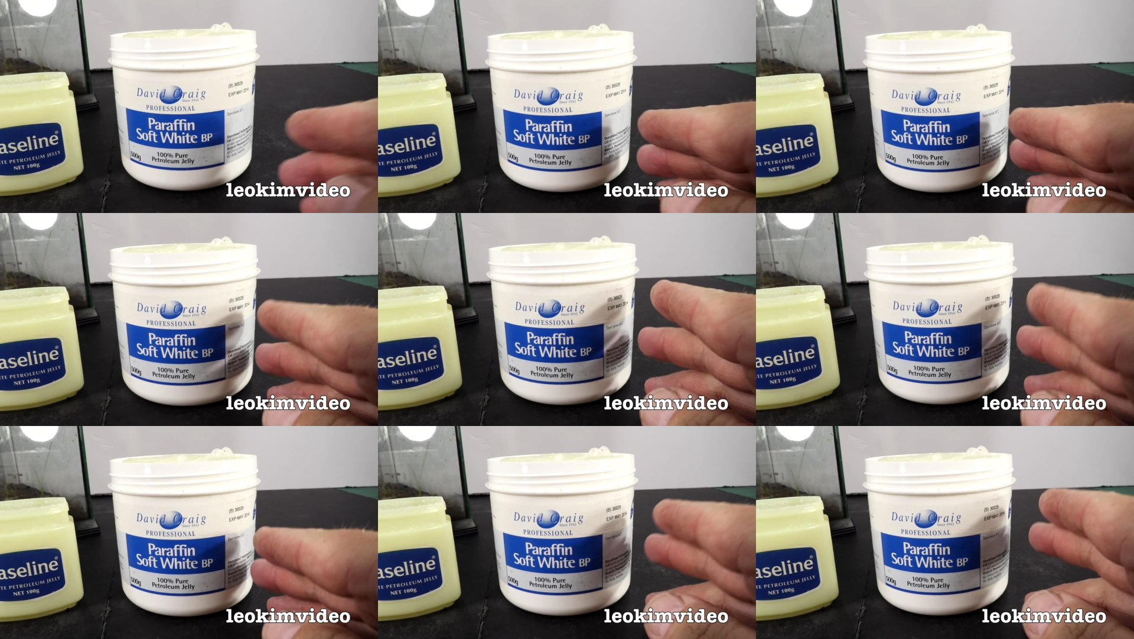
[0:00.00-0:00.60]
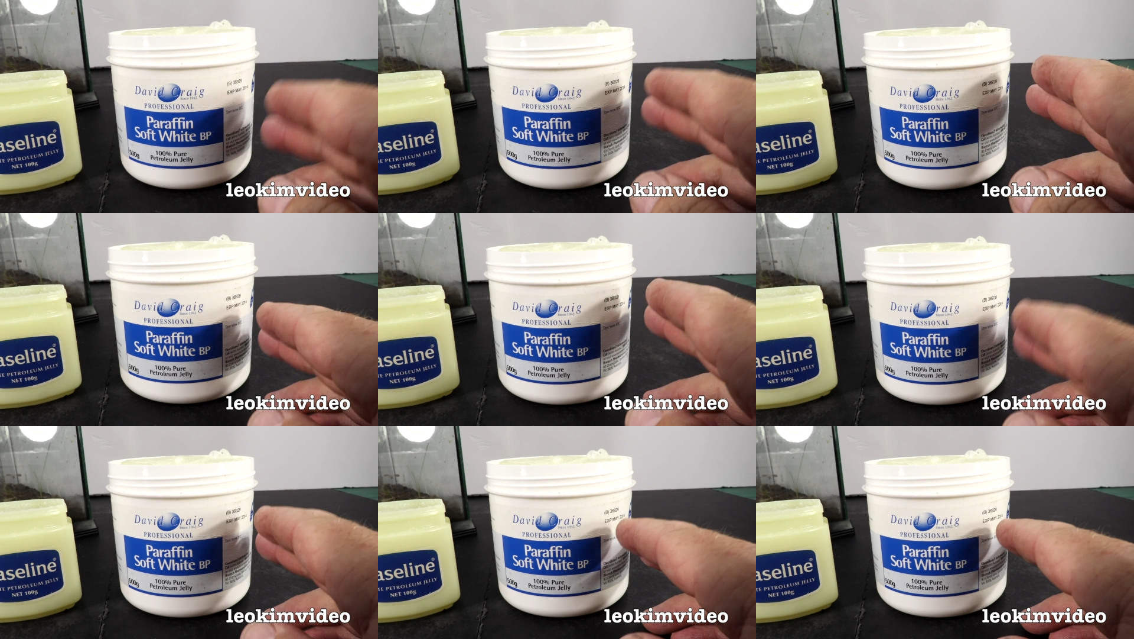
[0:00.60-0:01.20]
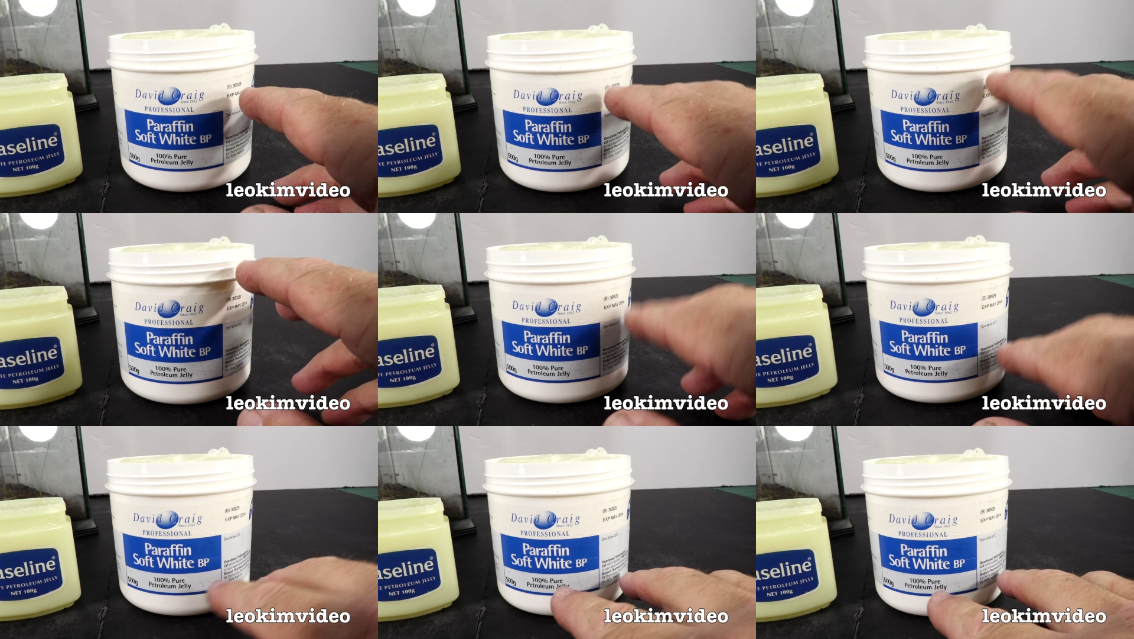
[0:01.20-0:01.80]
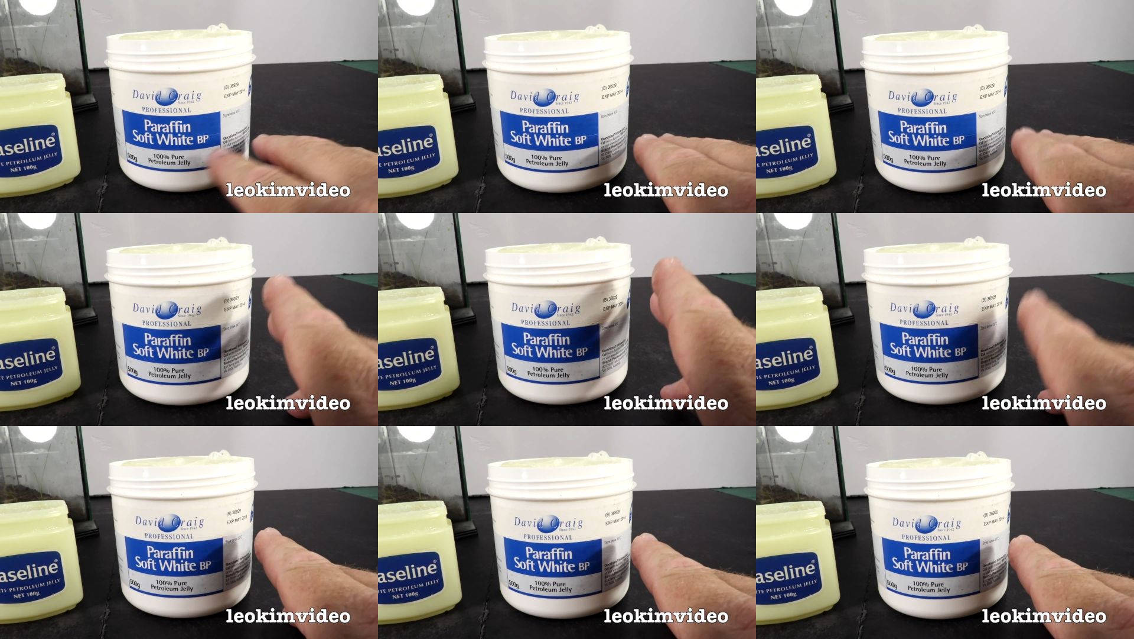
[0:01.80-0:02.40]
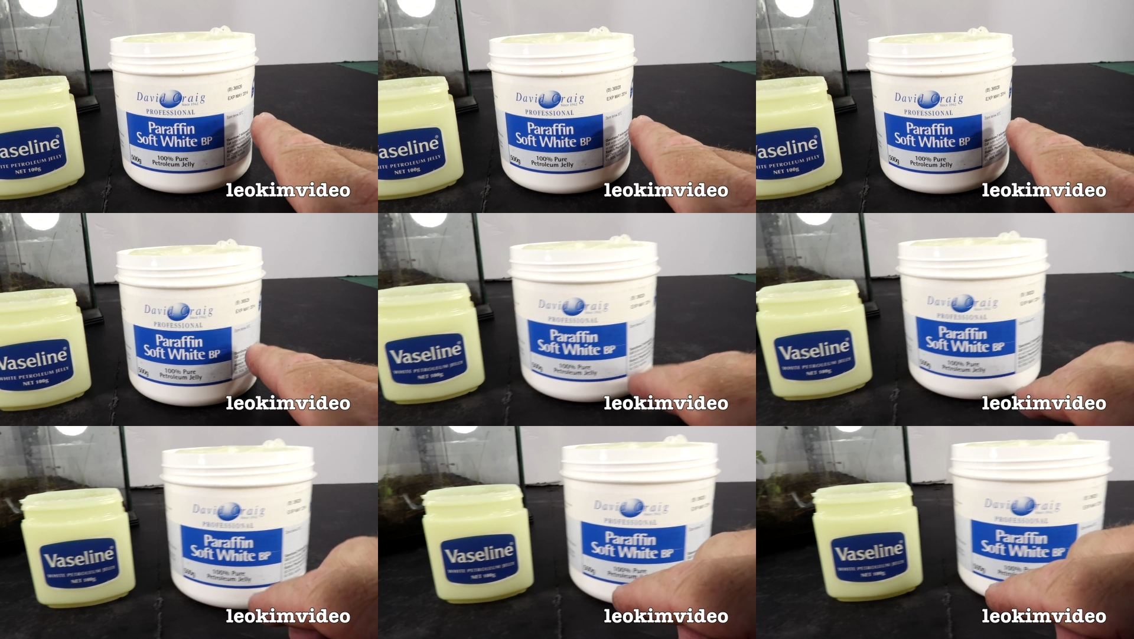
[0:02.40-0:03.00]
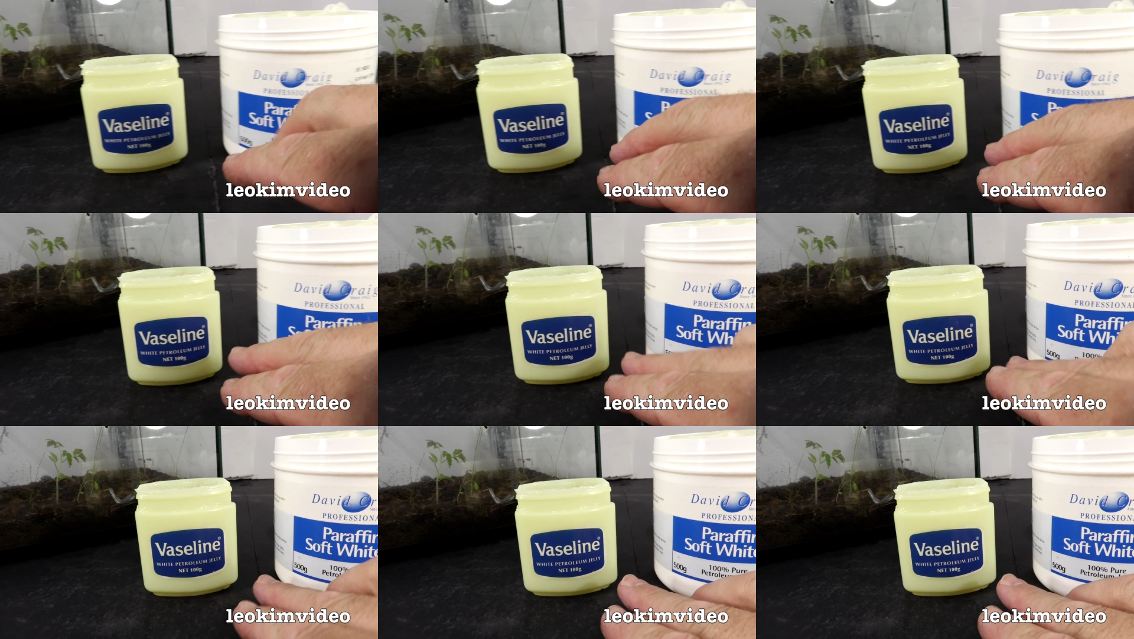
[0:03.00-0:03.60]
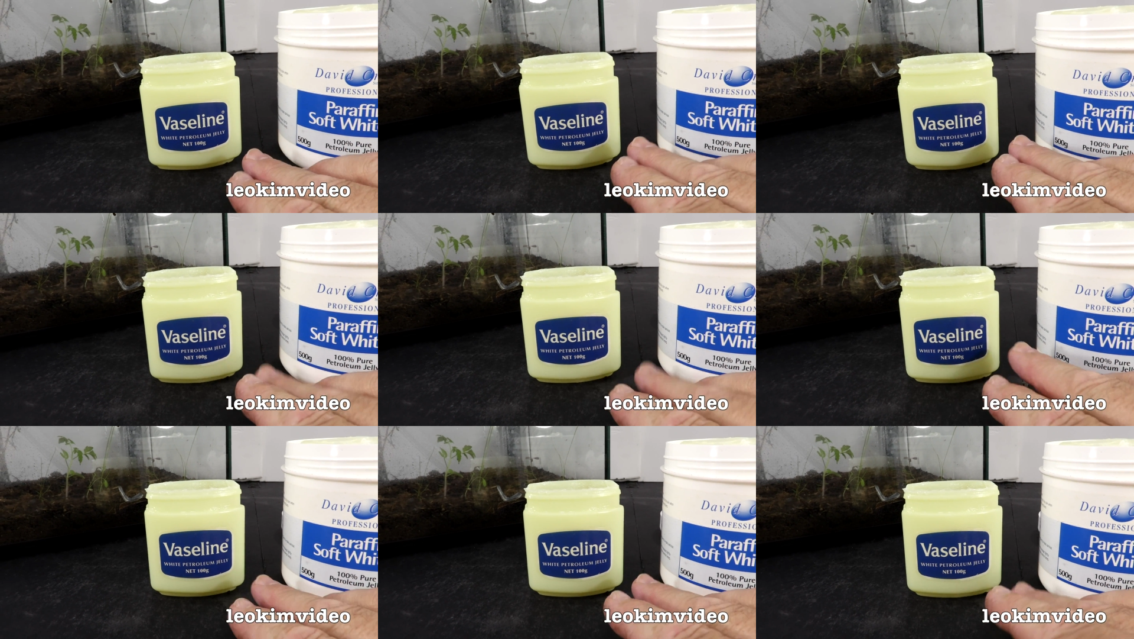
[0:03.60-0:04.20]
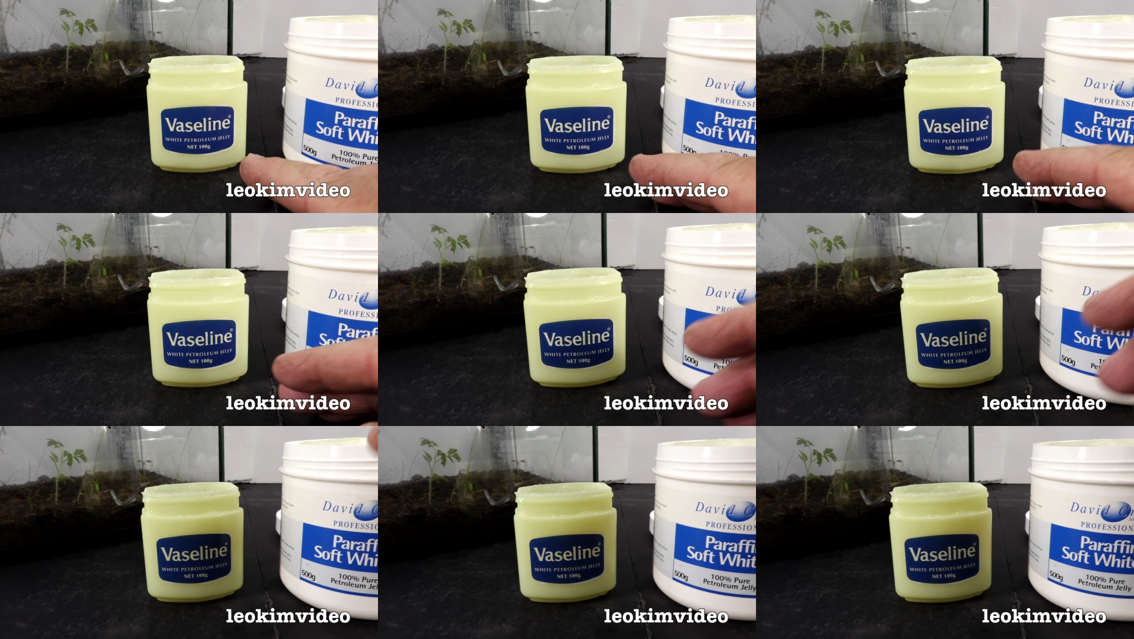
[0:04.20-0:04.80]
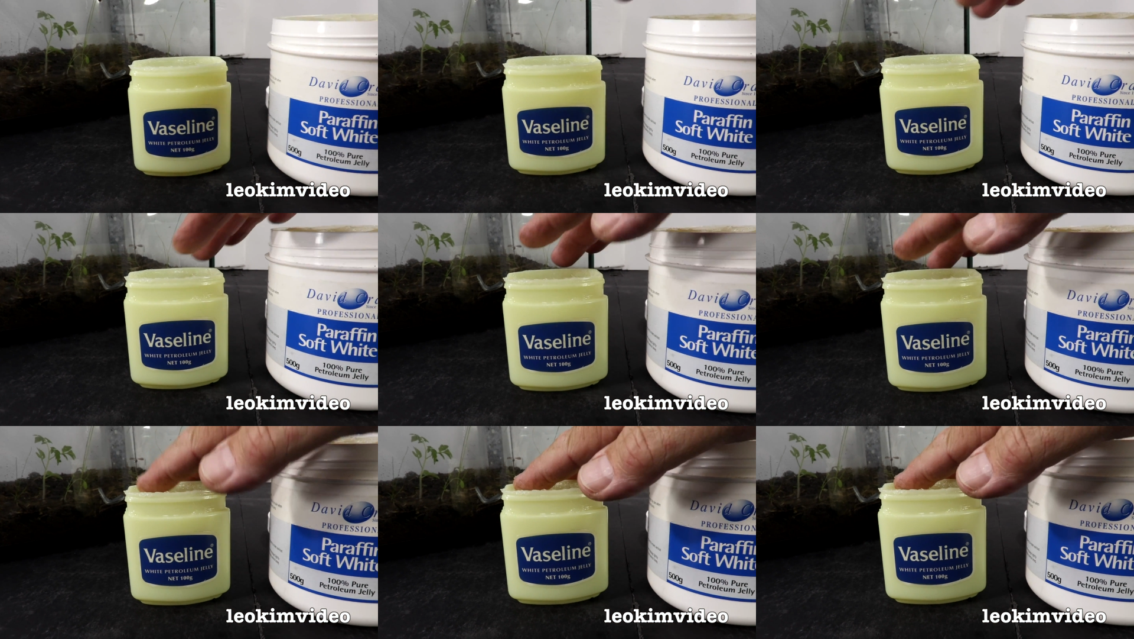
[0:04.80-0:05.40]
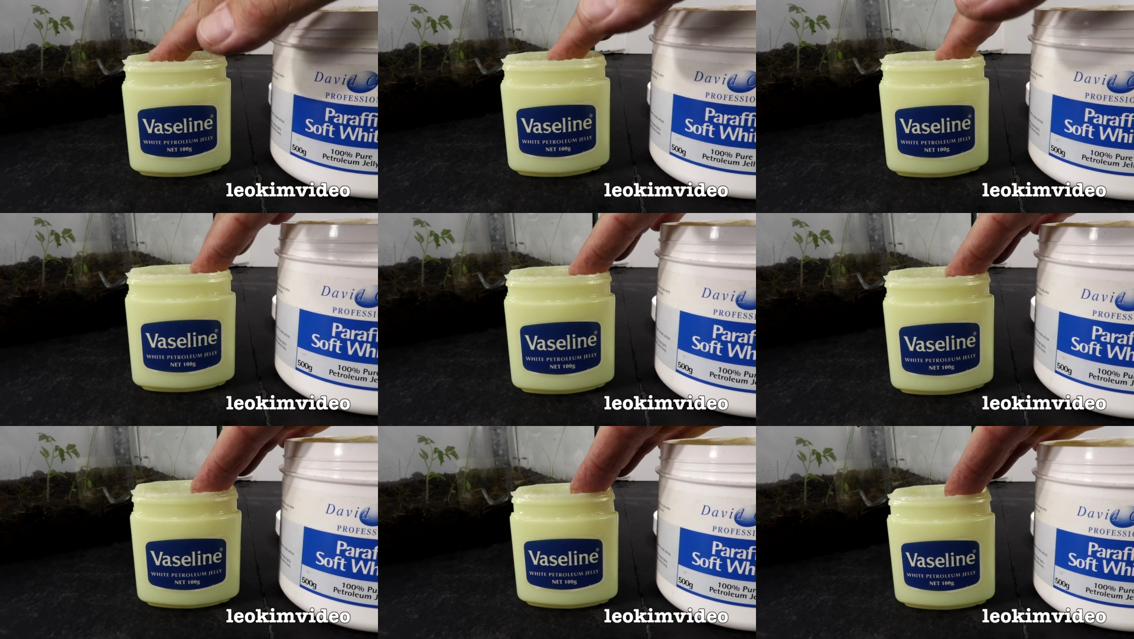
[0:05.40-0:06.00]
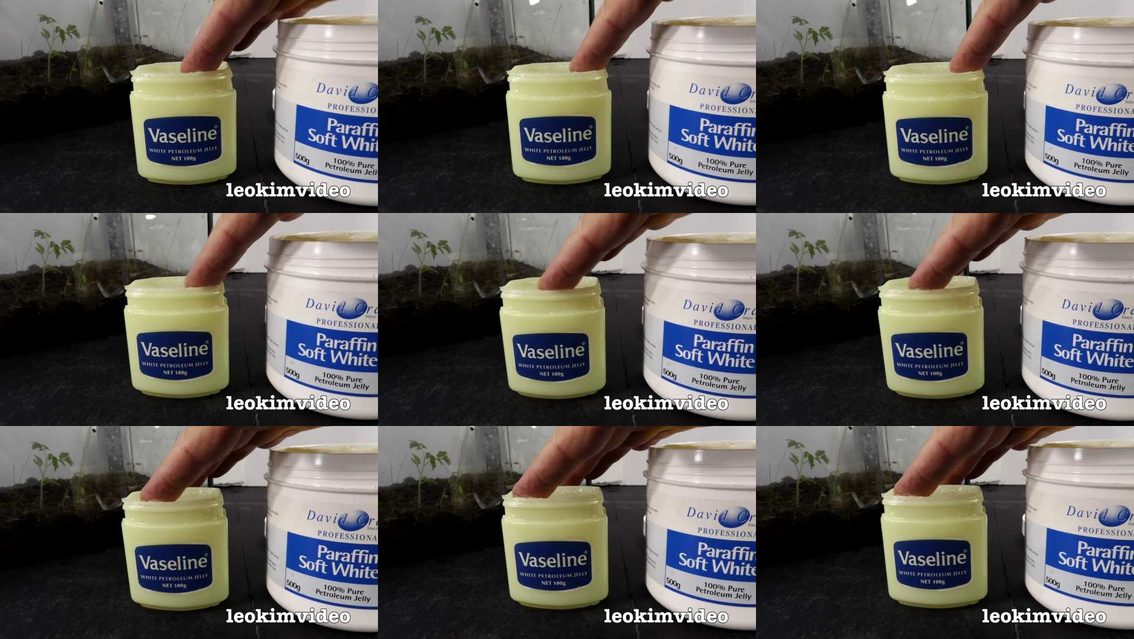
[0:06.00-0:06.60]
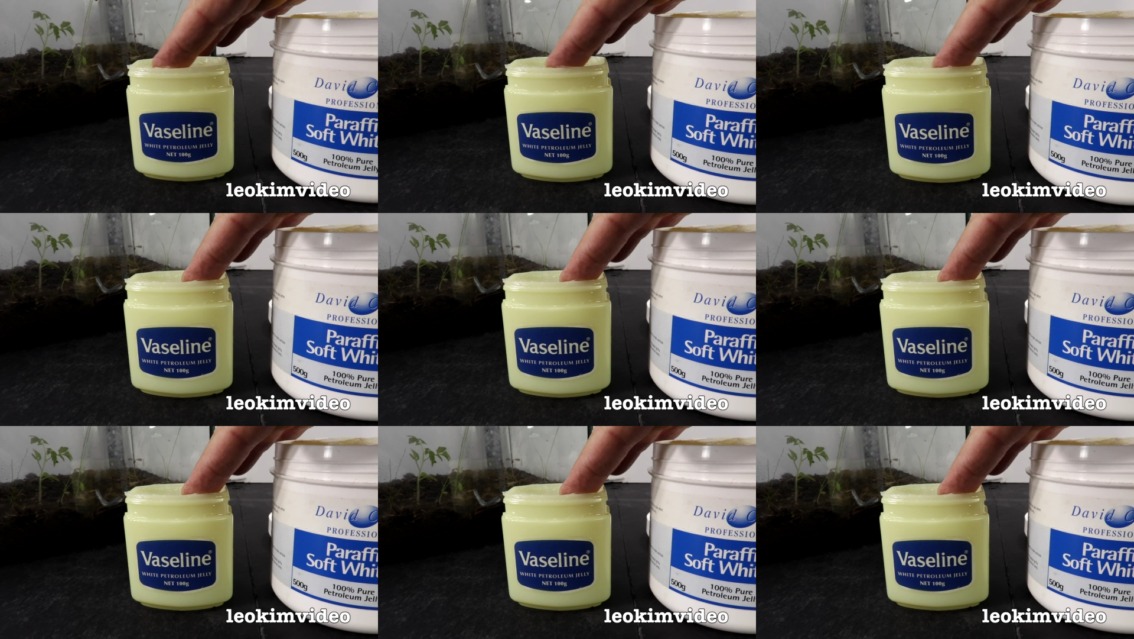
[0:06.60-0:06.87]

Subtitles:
Nobody's mouth can be seen.